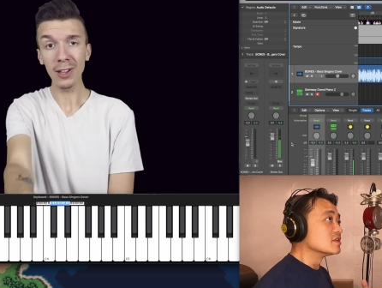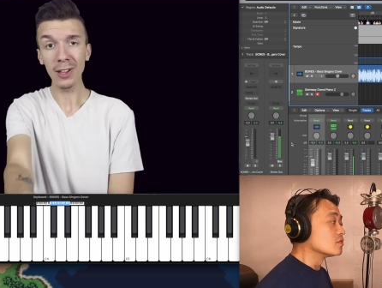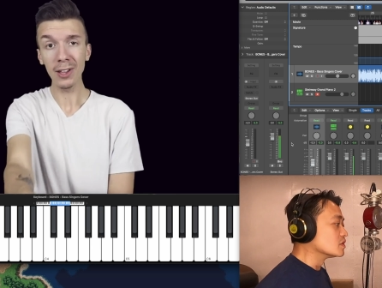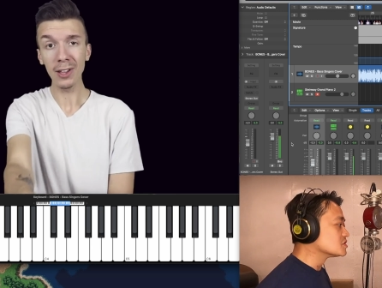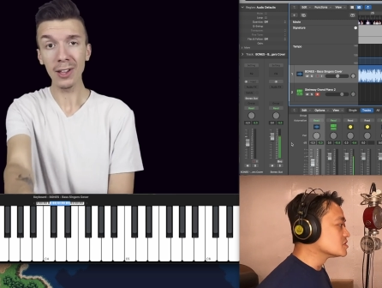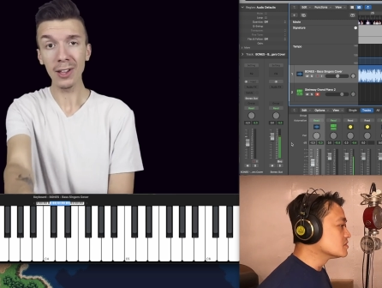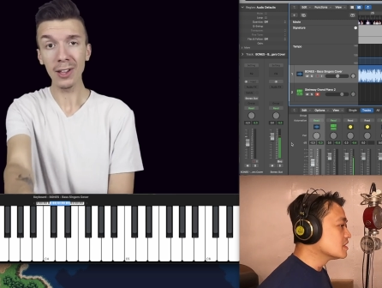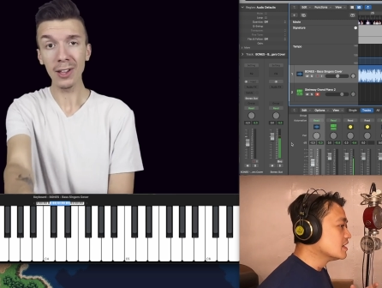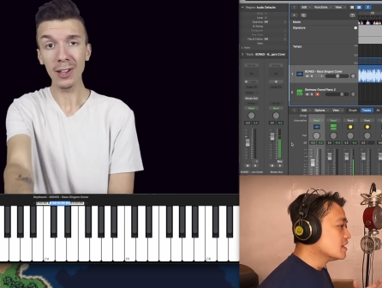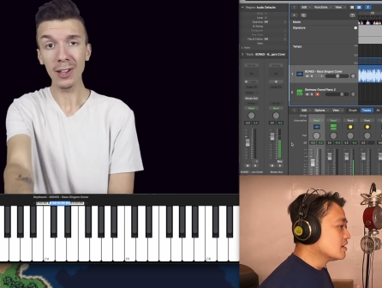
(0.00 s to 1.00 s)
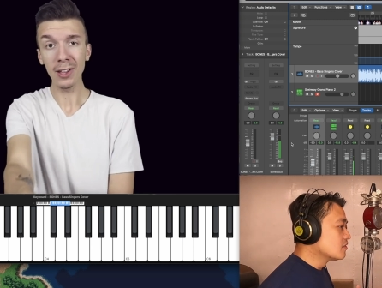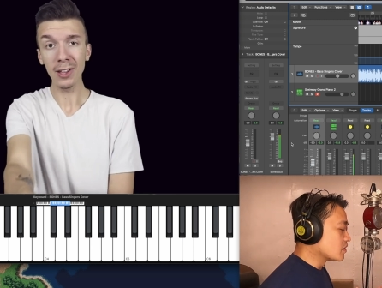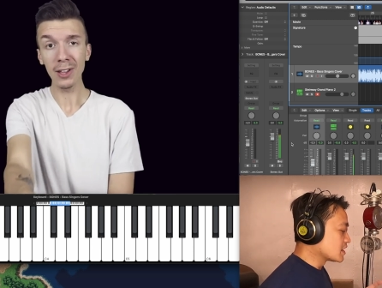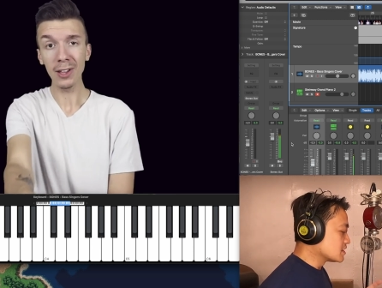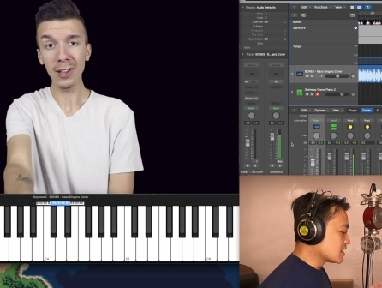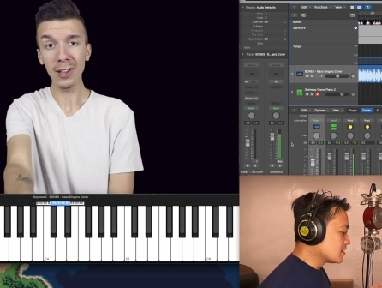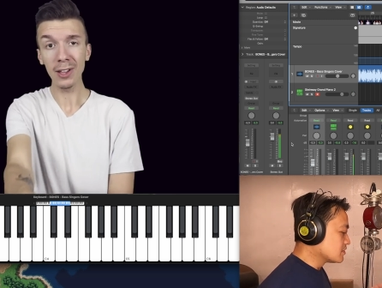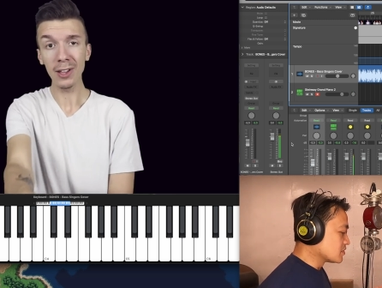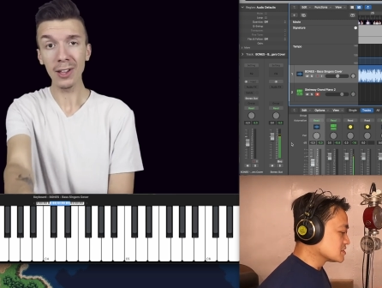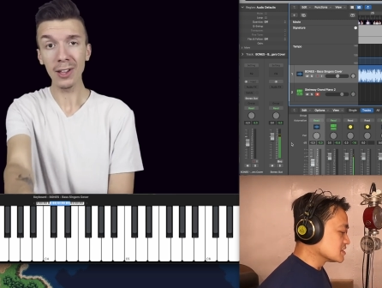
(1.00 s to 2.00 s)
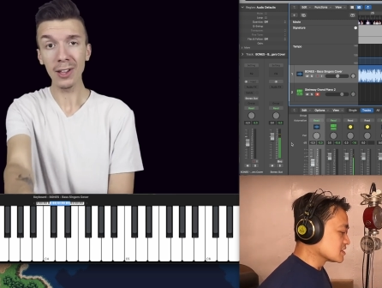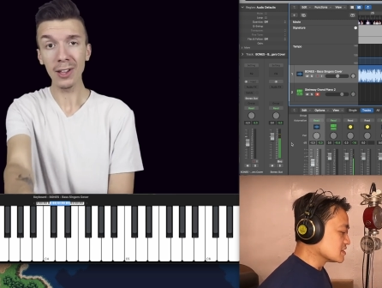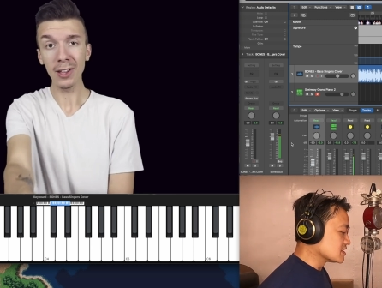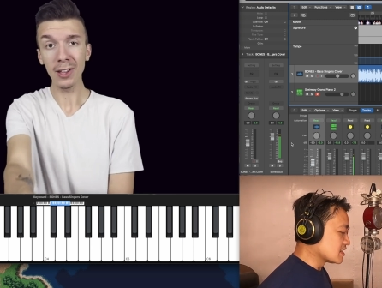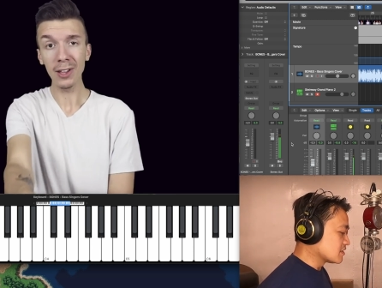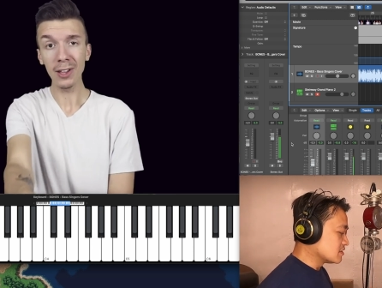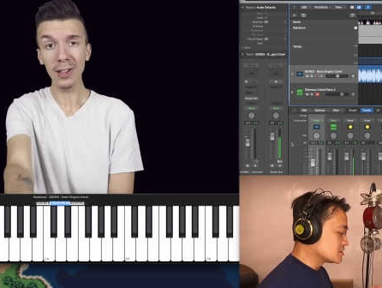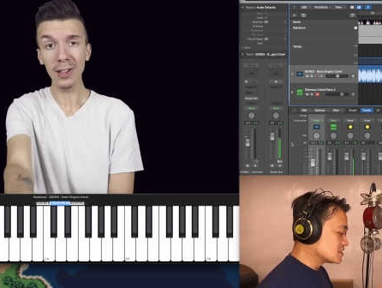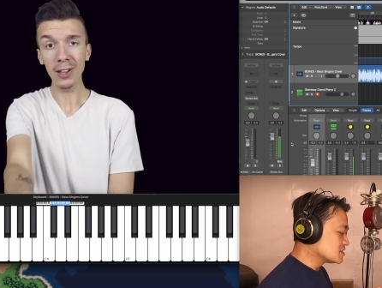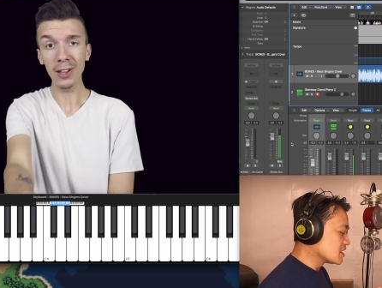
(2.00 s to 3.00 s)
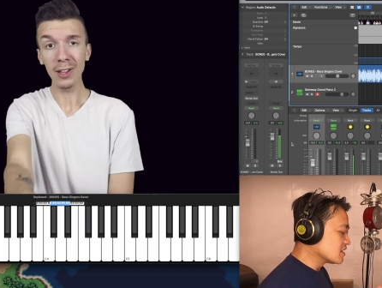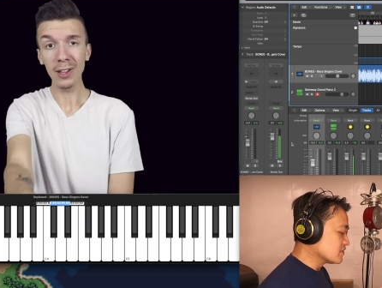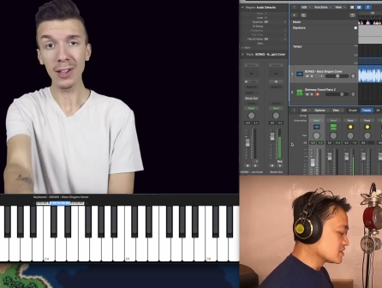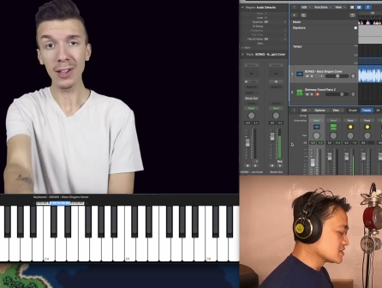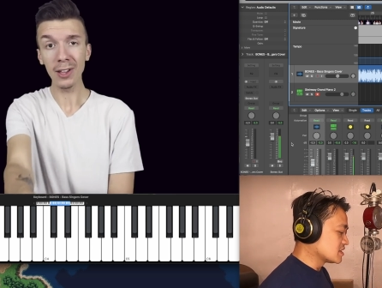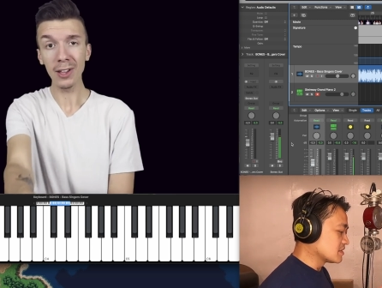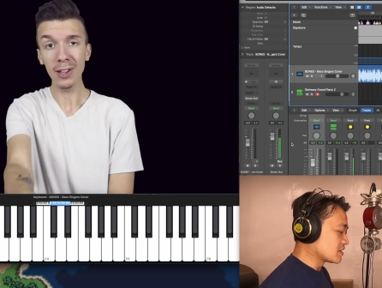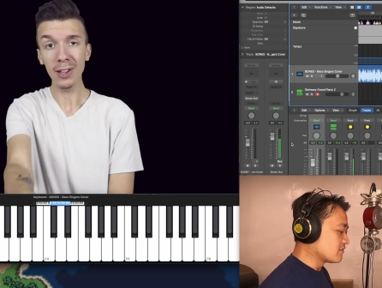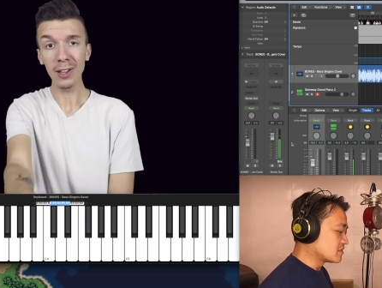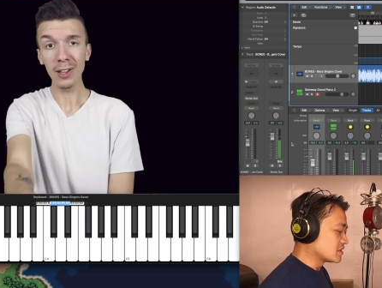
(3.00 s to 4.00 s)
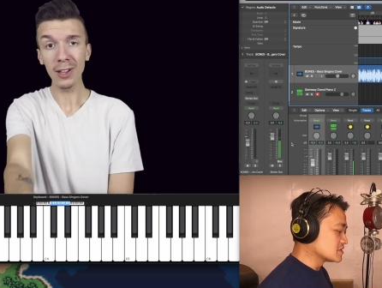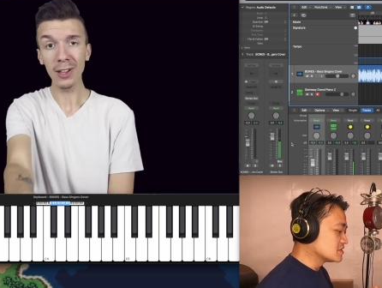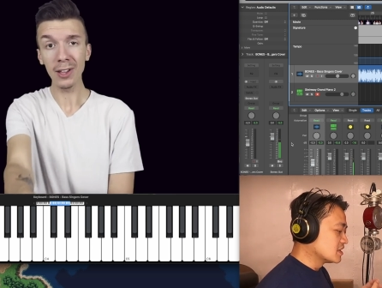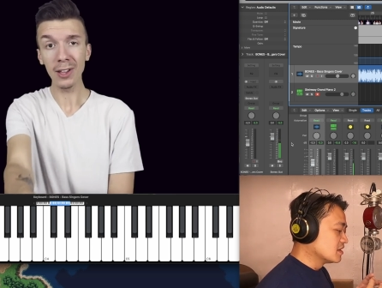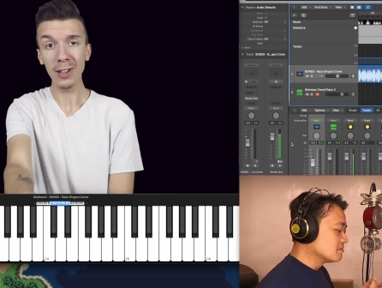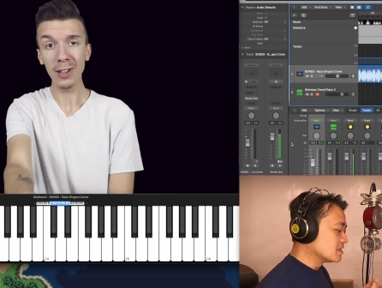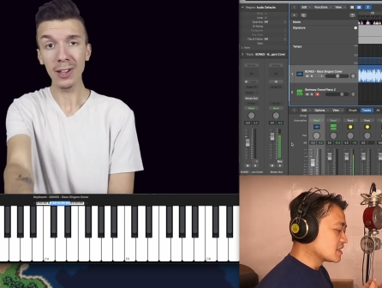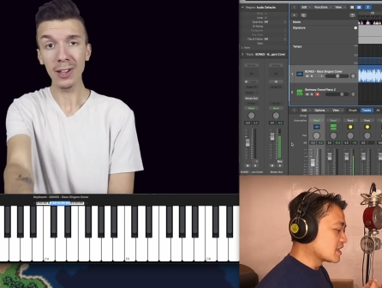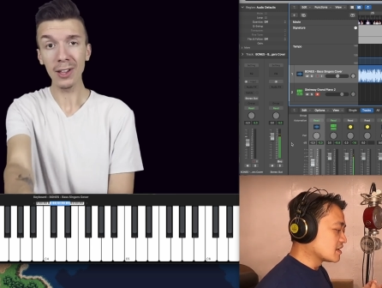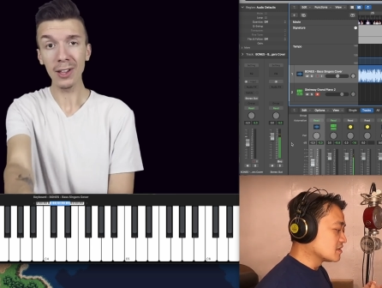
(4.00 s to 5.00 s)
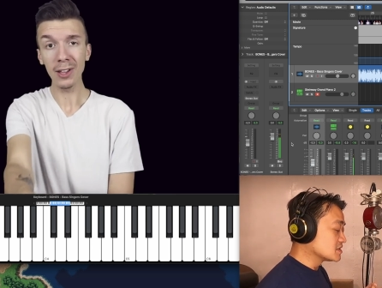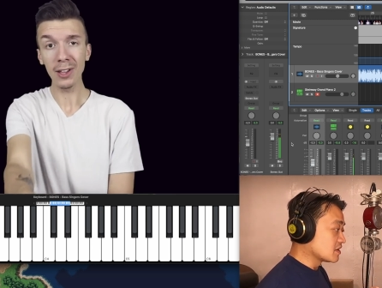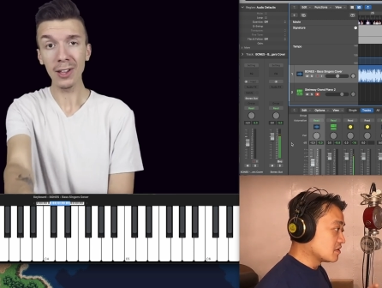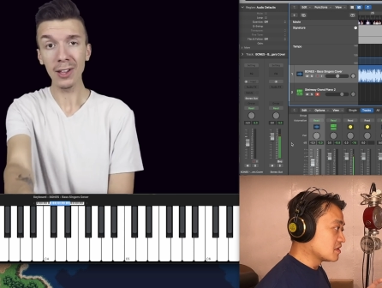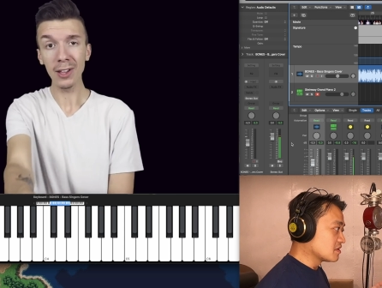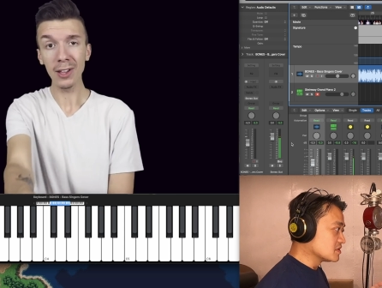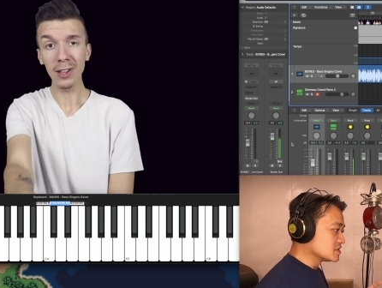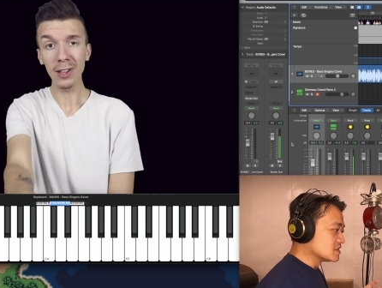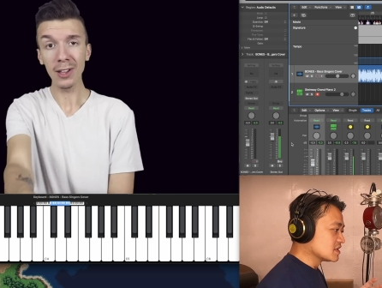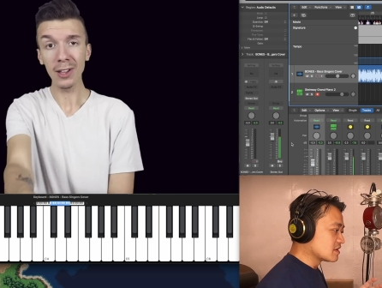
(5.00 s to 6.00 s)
Speaker 1: the original, what I am noticing is that they're saving something for us, meaning that okay, this is